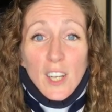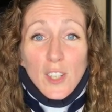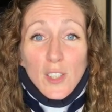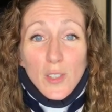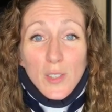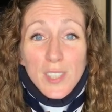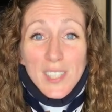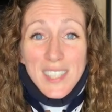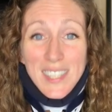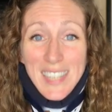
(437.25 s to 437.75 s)

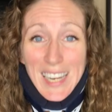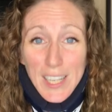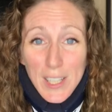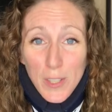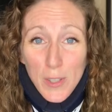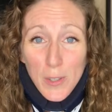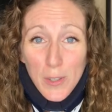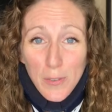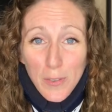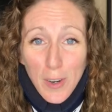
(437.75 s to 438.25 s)
So stay
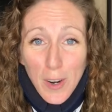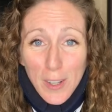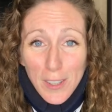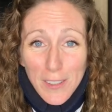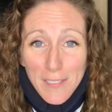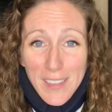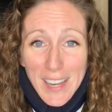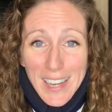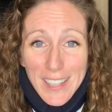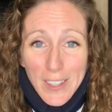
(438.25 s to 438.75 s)
tuned for all
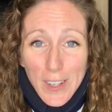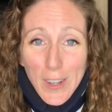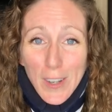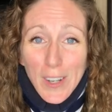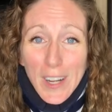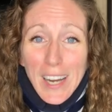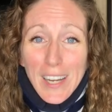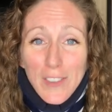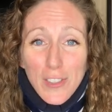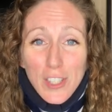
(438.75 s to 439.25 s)
of that, y'all.